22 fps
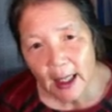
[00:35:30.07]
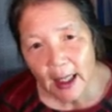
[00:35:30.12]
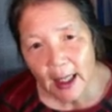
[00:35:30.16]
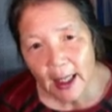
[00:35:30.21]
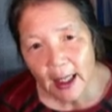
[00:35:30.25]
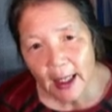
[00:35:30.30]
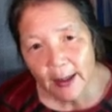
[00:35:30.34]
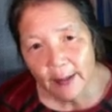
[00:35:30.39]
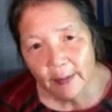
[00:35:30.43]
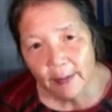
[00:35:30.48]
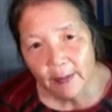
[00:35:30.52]

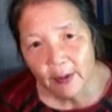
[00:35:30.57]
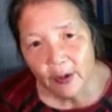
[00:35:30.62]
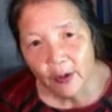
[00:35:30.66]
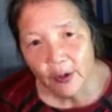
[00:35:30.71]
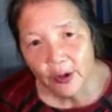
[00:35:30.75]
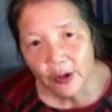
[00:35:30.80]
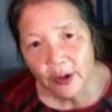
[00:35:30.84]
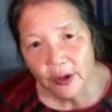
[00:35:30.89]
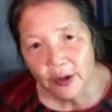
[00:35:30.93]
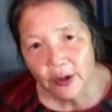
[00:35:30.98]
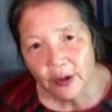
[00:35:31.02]
I'm
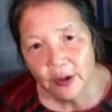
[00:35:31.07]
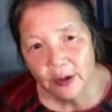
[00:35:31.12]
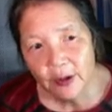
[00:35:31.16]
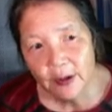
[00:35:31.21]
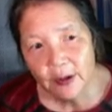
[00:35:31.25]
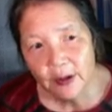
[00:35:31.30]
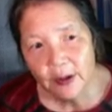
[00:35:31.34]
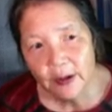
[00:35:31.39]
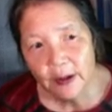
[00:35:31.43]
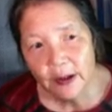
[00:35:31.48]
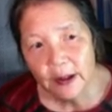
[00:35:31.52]
going
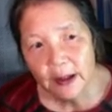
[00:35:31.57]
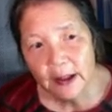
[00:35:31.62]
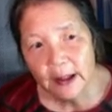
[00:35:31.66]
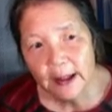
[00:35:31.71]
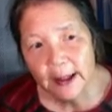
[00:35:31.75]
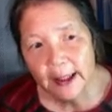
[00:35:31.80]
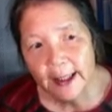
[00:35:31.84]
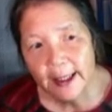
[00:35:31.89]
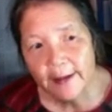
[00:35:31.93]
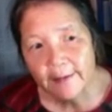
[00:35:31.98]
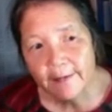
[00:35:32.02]
to
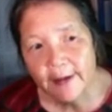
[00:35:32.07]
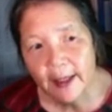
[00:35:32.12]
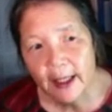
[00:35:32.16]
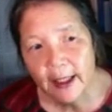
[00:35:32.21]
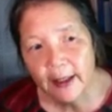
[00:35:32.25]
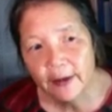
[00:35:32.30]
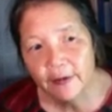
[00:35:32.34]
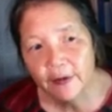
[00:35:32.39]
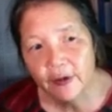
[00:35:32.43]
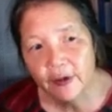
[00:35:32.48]
leave that